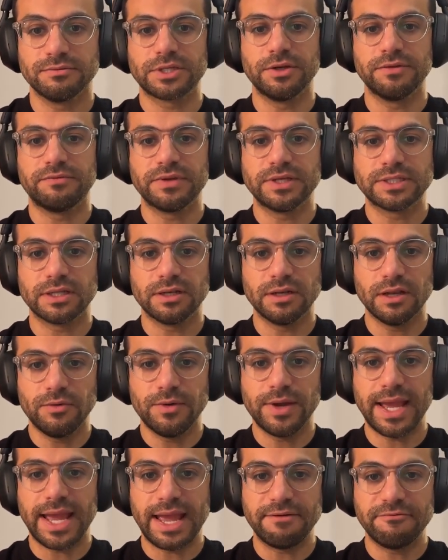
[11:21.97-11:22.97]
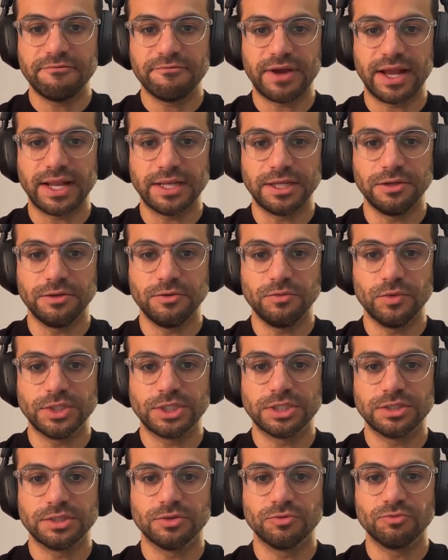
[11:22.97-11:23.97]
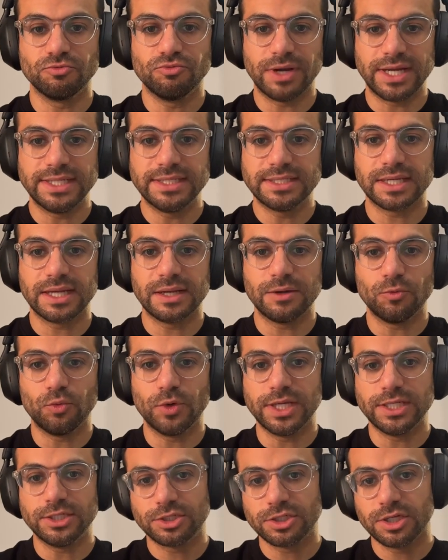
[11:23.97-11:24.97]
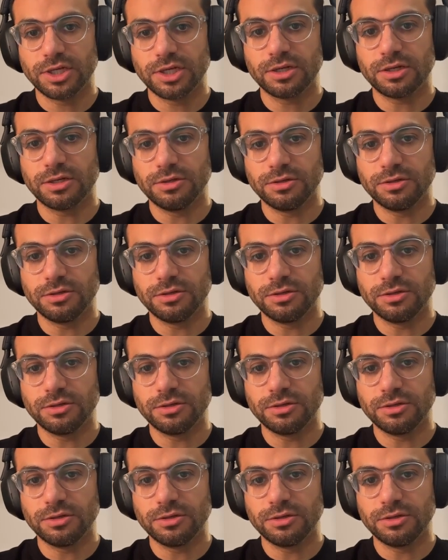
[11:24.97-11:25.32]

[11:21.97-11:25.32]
so if there's a lower M value, which is the rate at which